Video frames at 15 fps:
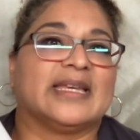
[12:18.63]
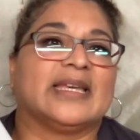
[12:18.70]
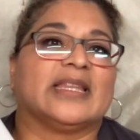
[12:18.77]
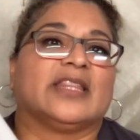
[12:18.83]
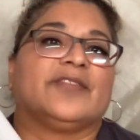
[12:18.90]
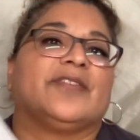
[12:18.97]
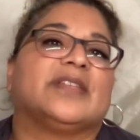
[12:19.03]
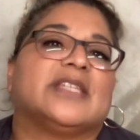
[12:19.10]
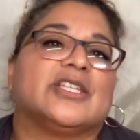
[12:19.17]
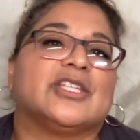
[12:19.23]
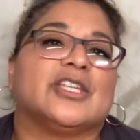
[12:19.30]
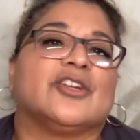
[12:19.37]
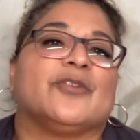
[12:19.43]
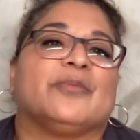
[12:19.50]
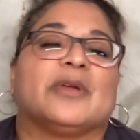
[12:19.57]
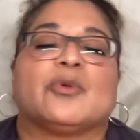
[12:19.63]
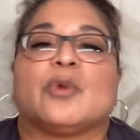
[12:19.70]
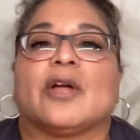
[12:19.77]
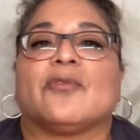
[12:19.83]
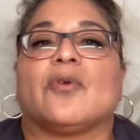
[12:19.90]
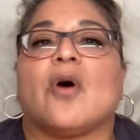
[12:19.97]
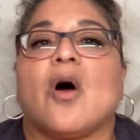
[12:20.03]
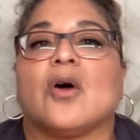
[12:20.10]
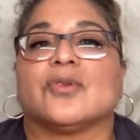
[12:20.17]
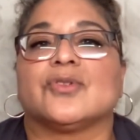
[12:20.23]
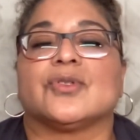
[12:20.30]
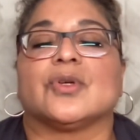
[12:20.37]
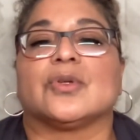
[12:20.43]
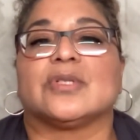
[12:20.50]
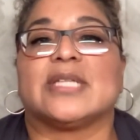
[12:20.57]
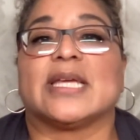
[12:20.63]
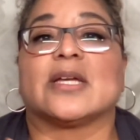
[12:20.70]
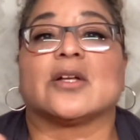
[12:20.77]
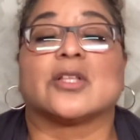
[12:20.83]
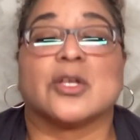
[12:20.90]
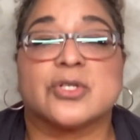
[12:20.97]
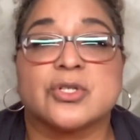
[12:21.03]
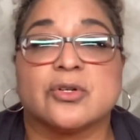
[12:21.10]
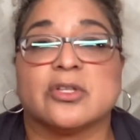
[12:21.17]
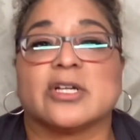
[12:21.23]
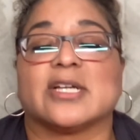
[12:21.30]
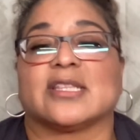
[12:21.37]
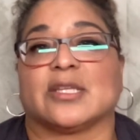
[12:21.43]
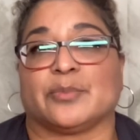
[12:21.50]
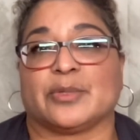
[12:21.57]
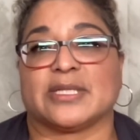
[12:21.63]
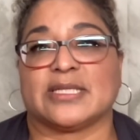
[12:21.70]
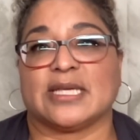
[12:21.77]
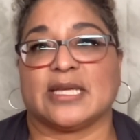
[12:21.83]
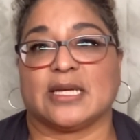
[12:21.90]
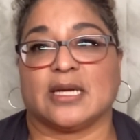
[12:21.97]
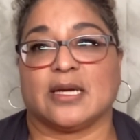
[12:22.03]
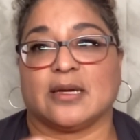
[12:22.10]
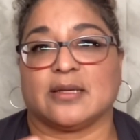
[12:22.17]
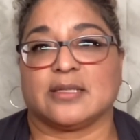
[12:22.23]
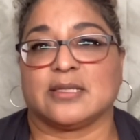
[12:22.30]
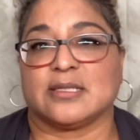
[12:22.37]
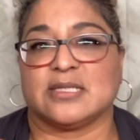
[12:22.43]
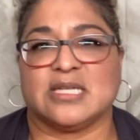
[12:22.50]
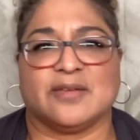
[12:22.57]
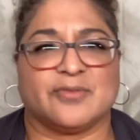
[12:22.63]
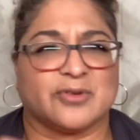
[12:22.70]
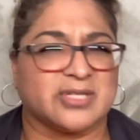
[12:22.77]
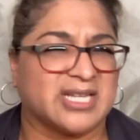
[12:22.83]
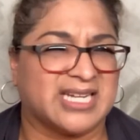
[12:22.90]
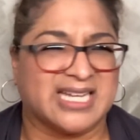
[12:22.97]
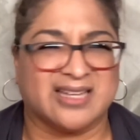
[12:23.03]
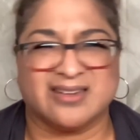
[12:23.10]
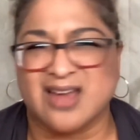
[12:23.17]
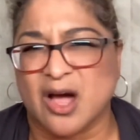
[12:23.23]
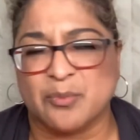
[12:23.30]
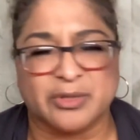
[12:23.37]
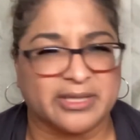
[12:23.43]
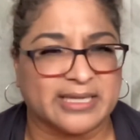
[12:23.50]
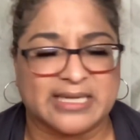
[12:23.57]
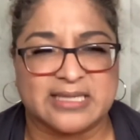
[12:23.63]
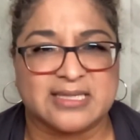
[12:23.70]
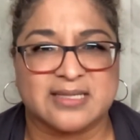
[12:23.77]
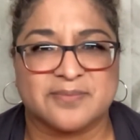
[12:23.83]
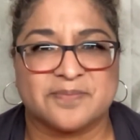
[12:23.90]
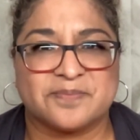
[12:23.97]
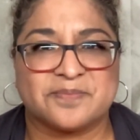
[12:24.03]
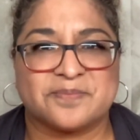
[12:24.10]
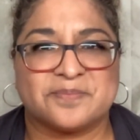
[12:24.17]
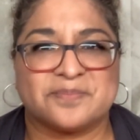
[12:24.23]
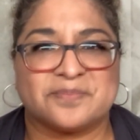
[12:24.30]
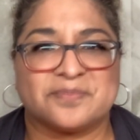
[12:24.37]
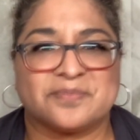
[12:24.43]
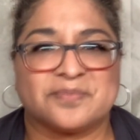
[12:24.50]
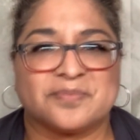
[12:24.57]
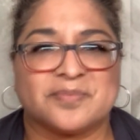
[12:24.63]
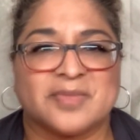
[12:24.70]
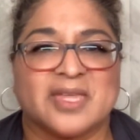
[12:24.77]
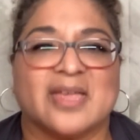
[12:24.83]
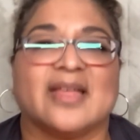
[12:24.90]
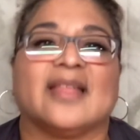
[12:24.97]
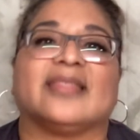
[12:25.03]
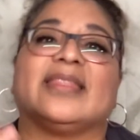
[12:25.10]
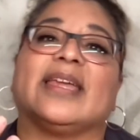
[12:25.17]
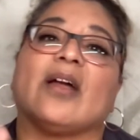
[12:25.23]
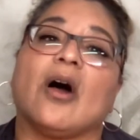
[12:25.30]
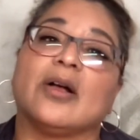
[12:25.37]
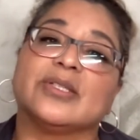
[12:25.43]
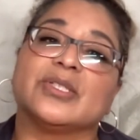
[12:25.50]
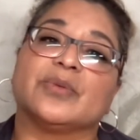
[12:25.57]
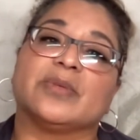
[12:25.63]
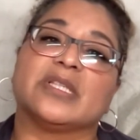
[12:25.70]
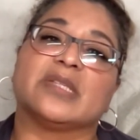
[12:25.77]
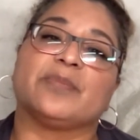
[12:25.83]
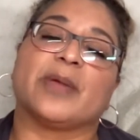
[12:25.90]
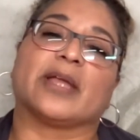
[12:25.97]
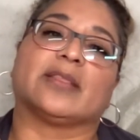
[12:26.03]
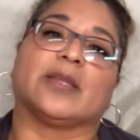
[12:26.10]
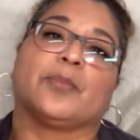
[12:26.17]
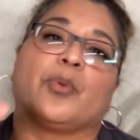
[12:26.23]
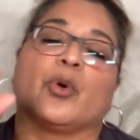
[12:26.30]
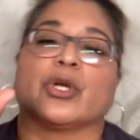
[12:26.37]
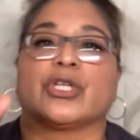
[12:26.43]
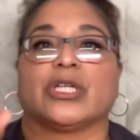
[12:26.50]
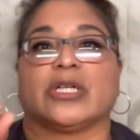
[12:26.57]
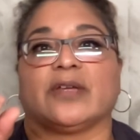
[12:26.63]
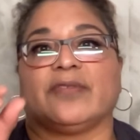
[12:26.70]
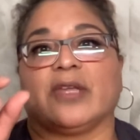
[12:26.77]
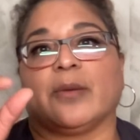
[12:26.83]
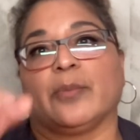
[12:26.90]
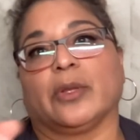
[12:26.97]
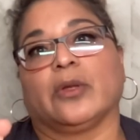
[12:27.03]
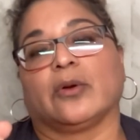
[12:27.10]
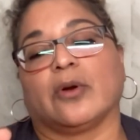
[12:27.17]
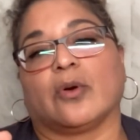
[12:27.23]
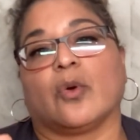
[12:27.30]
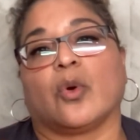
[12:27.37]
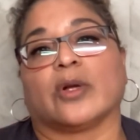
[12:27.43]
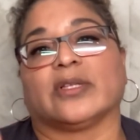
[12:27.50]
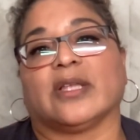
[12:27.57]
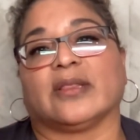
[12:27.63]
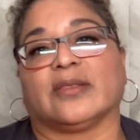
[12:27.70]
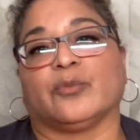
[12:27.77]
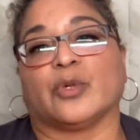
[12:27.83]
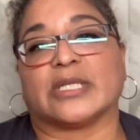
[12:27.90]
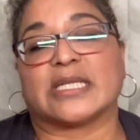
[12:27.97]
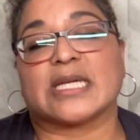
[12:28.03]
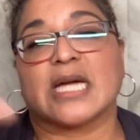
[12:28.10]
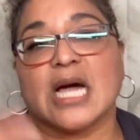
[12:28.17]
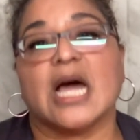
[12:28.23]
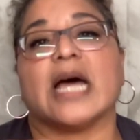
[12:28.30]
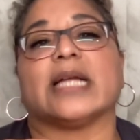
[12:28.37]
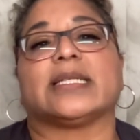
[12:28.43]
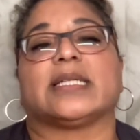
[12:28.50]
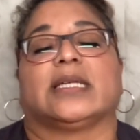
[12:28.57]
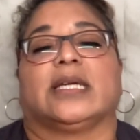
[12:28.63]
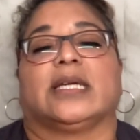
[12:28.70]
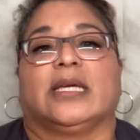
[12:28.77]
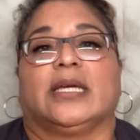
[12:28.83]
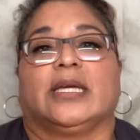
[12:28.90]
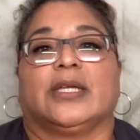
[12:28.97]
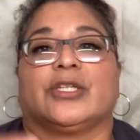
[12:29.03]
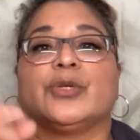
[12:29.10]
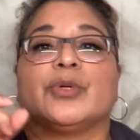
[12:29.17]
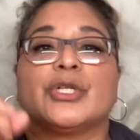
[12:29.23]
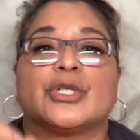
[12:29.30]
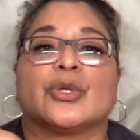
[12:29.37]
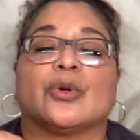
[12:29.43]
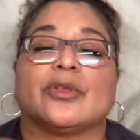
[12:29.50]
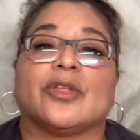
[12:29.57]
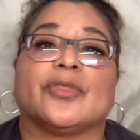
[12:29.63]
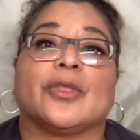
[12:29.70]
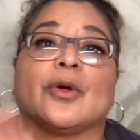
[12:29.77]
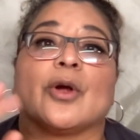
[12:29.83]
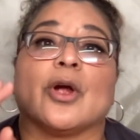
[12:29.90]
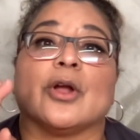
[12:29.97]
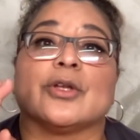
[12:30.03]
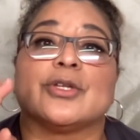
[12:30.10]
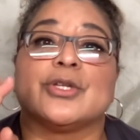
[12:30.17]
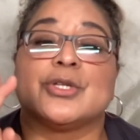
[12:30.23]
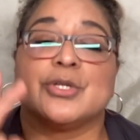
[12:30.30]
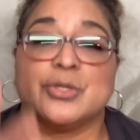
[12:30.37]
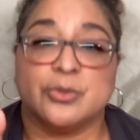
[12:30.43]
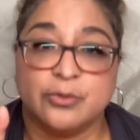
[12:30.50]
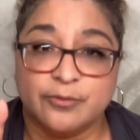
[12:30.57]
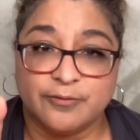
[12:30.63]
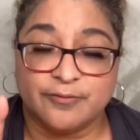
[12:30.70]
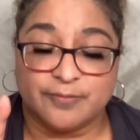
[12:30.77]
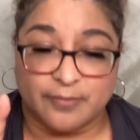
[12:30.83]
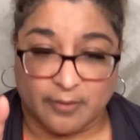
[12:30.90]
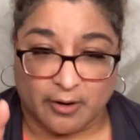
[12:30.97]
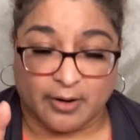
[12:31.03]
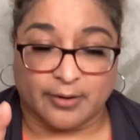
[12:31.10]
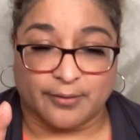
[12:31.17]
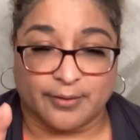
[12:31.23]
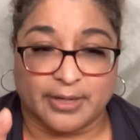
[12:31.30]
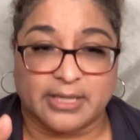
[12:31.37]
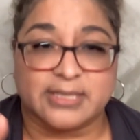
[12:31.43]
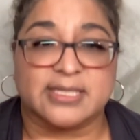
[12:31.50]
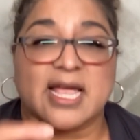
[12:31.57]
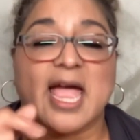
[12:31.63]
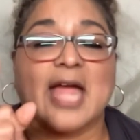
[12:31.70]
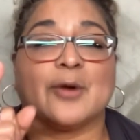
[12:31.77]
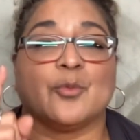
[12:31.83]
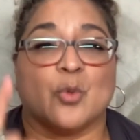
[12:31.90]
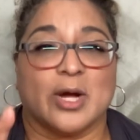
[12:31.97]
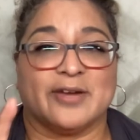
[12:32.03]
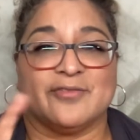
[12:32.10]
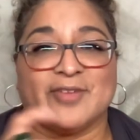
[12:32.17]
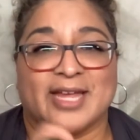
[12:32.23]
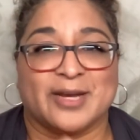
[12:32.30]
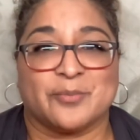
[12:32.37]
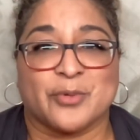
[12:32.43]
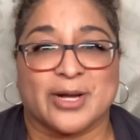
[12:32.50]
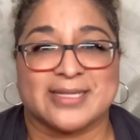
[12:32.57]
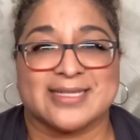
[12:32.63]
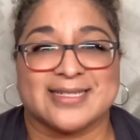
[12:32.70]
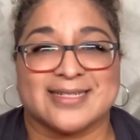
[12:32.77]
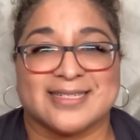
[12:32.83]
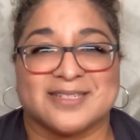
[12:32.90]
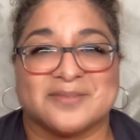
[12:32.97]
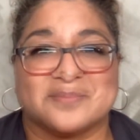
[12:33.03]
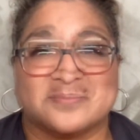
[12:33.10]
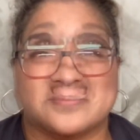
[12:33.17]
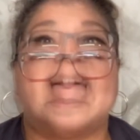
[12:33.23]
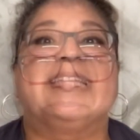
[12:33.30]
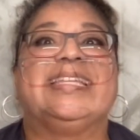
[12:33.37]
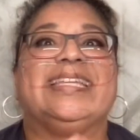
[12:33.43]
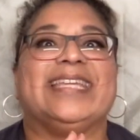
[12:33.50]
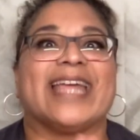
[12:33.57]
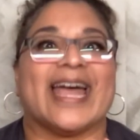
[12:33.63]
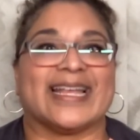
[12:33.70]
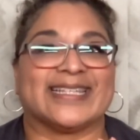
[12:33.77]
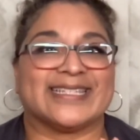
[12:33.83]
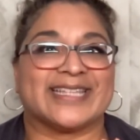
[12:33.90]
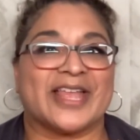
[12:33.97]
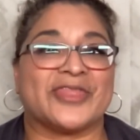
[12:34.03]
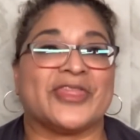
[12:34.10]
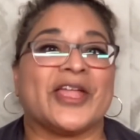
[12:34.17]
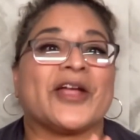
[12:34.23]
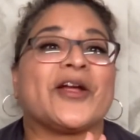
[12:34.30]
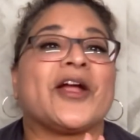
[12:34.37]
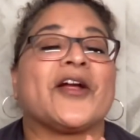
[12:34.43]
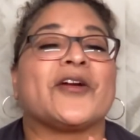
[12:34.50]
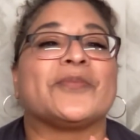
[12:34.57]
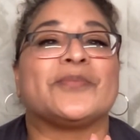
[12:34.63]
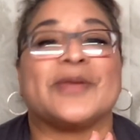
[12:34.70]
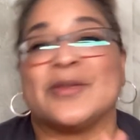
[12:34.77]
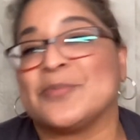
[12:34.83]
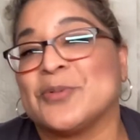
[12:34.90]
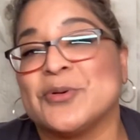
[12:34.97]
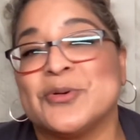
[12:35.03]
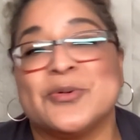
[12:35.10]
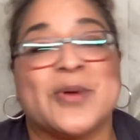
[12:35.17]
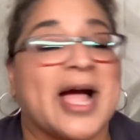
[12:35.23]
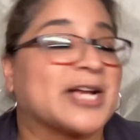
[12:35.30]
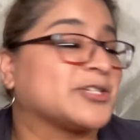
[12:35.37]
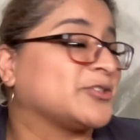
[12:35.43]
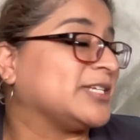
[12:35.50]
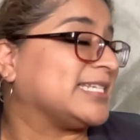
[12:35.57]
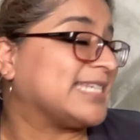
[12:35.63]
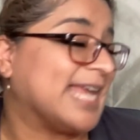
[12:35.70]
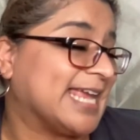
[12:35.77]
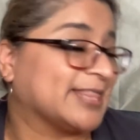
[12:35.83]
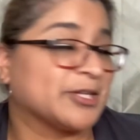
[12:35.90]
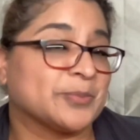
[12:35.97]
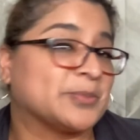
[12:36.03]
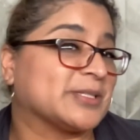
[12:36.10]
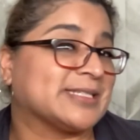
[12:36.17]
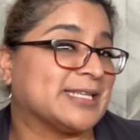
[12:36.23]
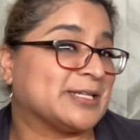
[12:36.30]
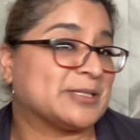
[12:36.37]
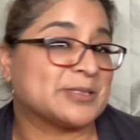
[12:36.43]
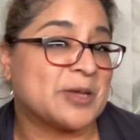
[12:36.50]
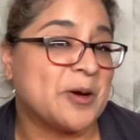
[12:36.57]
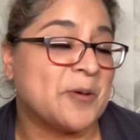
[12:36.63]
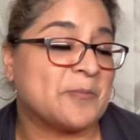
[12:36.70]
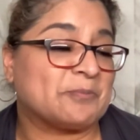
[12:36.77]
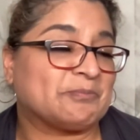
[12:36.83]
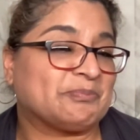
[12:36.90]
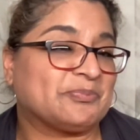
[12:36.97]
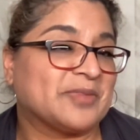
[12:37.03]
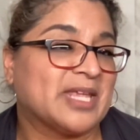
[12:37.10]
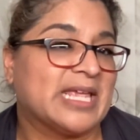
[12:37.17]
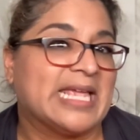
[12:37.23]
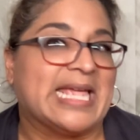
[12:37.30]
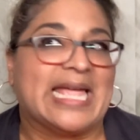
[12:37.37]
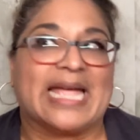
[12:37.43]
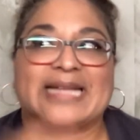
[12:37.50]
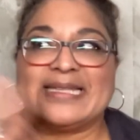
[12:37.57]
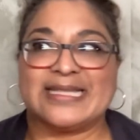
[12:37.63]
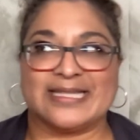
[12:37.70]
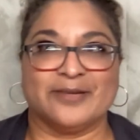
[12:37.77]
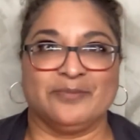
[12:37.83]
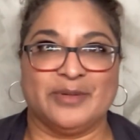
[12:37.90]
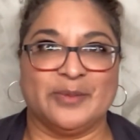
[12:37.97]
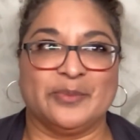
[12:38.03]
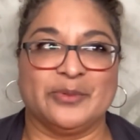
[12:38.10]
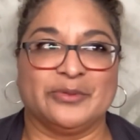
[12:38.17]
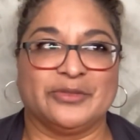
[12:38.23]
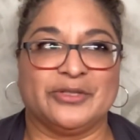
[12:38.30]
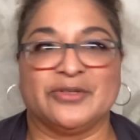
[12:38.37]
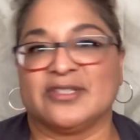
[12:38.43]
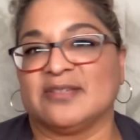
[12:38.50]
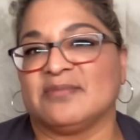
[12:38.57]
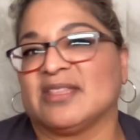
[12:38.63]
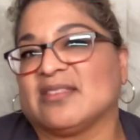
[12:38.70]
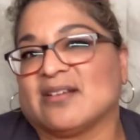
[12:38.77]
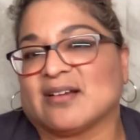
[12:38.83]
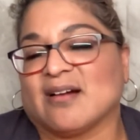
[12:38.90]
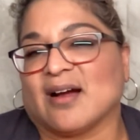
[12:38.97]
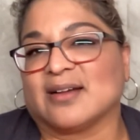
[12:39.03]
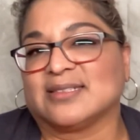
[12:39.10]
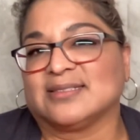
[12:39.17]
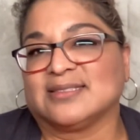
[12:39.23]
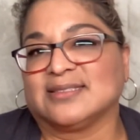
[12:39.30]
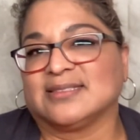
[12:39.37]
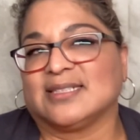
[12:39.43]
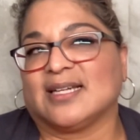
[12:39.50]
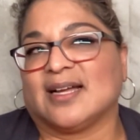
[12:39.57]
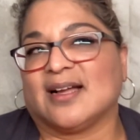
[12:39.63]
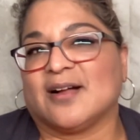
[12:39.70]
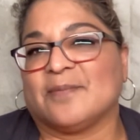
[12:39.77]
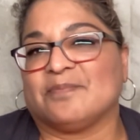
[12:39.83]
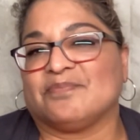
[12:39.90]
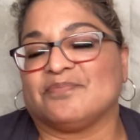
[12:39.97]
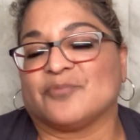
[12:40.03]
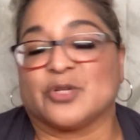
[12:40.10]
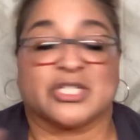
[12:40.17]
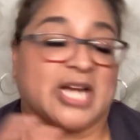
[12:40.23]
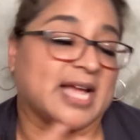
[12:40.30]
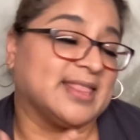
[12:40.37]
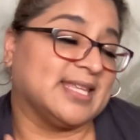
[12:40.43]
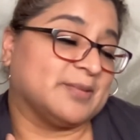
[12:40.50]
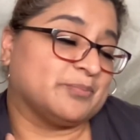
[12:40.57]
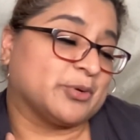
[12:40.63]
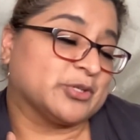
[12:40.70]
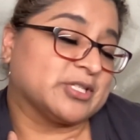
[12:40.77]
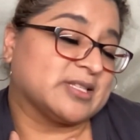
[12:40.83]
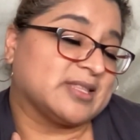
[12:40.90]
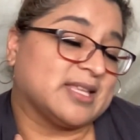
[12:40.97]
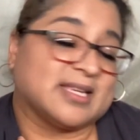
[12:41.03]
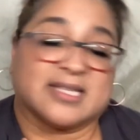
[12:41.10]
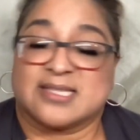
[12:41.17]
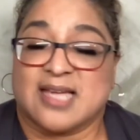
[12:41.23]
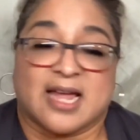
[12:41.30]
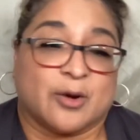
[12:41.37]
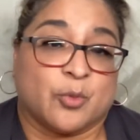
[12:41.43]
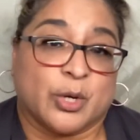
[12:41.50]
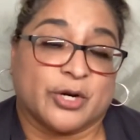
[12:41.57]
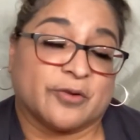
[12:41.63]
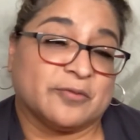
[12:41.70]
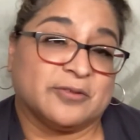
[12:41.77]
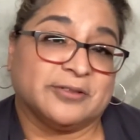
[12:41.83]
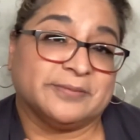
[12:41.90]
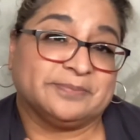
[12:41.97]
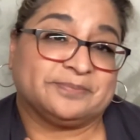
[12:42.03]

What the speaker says: The physician or midwife will also take a closer look at the placenta to see if there's any anomalies. They also inspect the portion of the umbilical cord that was cut to ensure that there are 2 arteries and 1 vein present. And yes, there are people who actually take their placentas home. And some people will use them in their garden, which I personally think is kind of wonderful.